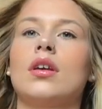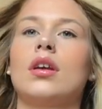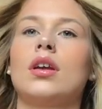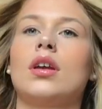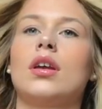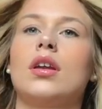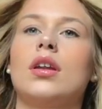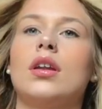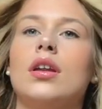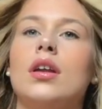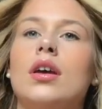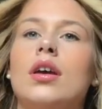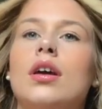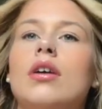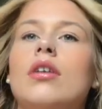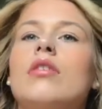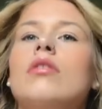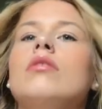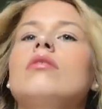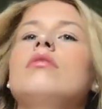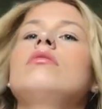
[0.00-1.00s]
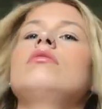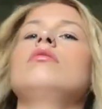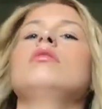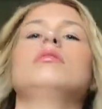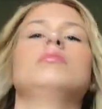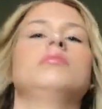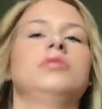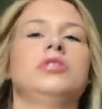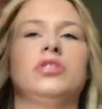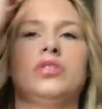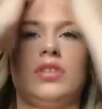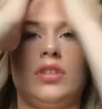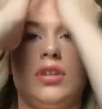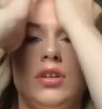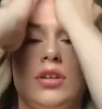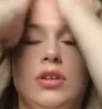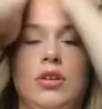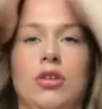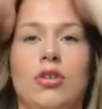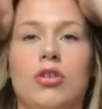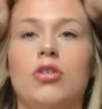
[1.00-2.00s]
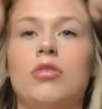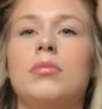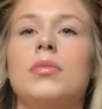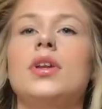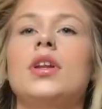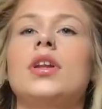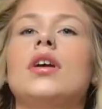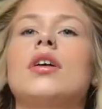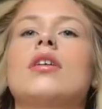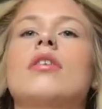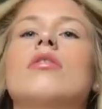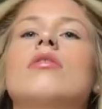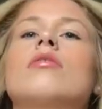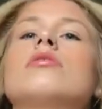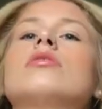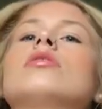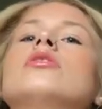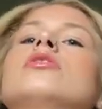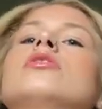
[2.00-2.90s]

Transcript: And now I'm just gonna comb it out